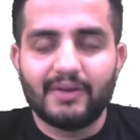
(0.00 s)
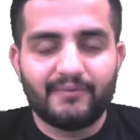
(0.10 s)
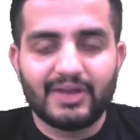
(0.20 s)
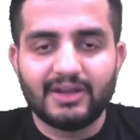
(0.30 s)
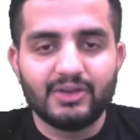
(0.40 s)

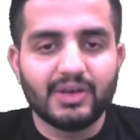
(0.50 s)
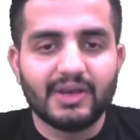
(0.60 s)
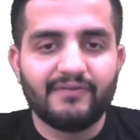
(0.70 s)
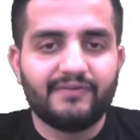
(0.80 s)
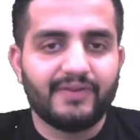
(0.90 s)
whether you
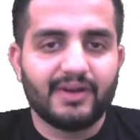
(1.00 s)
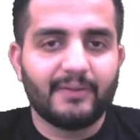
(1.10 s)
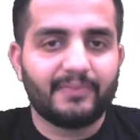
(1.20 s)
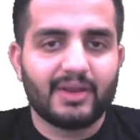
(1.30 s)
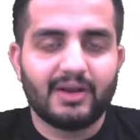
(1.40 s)
give
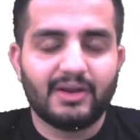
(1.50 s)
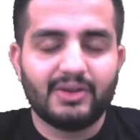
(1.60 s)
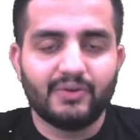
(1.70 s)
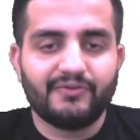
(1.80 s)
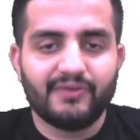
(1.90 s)

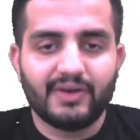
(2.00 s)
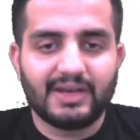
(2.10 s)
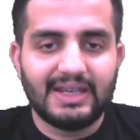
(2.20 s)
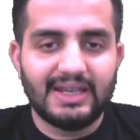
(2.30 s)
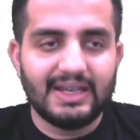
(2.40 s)
a
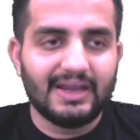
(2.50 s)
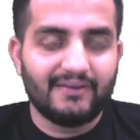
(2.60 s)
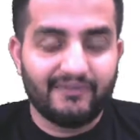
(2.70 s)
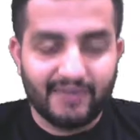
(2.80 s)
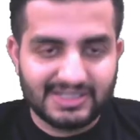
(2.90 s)
key, a
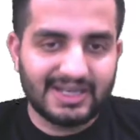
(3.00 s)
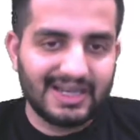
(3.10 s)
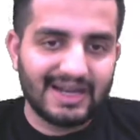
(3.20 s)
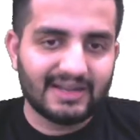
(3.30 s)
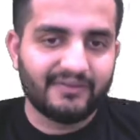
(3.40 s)
first
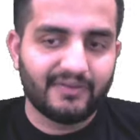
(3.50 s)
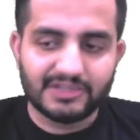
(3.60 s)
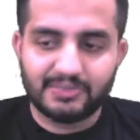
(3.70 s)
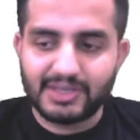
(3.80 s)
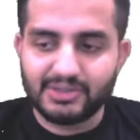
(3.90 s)
key at the
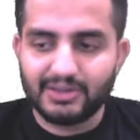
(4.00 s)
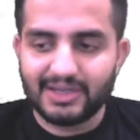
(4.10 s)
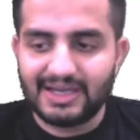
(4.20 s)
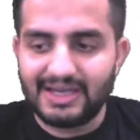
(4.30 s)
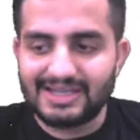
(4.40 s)
first place or the
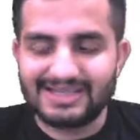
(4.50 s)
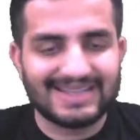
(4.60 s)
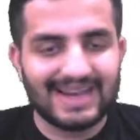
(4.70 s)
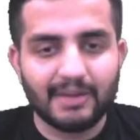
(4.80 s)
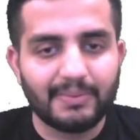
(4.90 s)
key as the
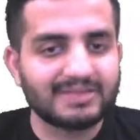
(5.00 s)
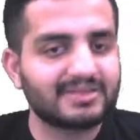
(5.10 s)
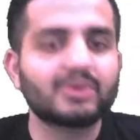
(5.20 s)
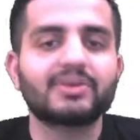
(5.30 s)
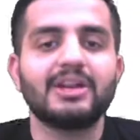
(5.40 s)
second place.
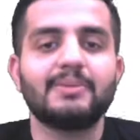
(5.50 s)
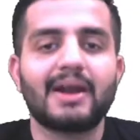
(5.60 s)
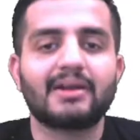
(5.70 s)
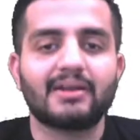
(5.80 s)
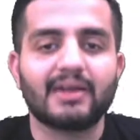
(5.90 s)
Does not really
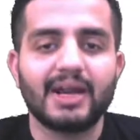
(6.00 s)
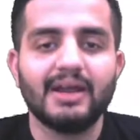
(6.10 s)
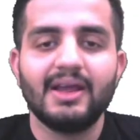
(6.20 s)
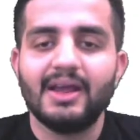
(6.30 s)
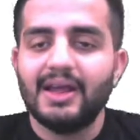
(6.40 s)
matter, right?
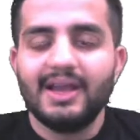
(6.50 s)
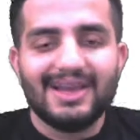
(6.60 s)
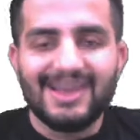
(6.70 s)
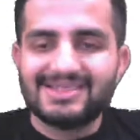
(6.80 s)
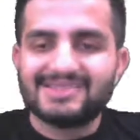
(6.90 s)

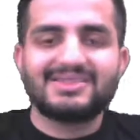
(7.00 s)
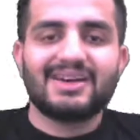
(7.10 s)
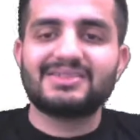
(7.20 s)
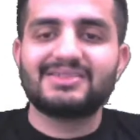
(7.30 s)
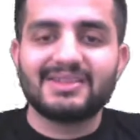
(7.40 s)
Is
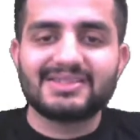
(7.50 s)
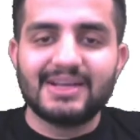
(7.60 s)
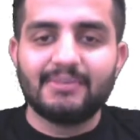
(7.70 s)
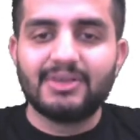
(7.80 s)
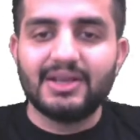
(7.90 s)
just the
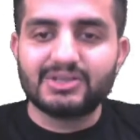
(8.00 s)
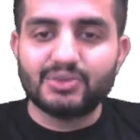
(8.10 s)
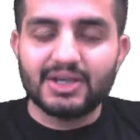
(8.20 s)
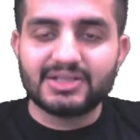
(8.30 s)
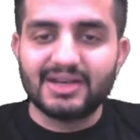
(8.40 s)
same. These two
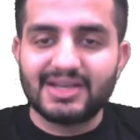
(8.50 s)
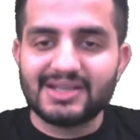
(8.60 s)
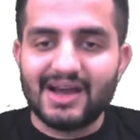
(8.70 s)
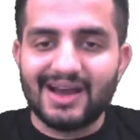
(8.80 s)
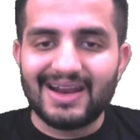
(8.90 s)
dictionaries
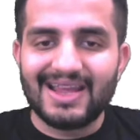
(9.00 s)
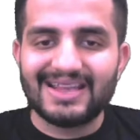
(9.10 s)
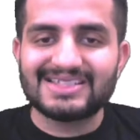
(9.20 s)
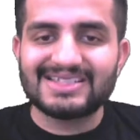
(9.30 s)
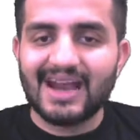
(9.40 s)
are
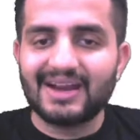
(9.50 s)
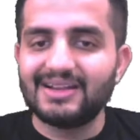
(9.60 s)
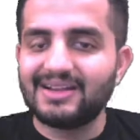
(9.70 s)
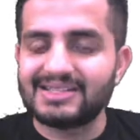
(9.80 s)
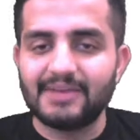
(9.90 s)
exactly
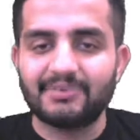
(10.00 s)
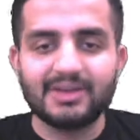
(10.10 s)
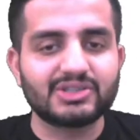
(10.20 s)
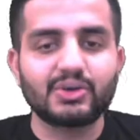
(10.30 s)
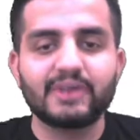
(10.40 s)
the same.
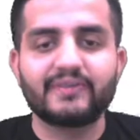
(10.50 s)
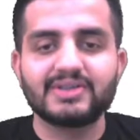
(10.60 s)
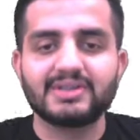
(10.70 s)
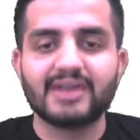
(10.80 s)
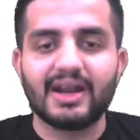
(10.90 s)
There's no difference
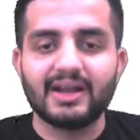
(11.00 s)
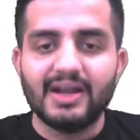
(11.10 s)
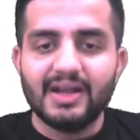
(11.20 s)
in that.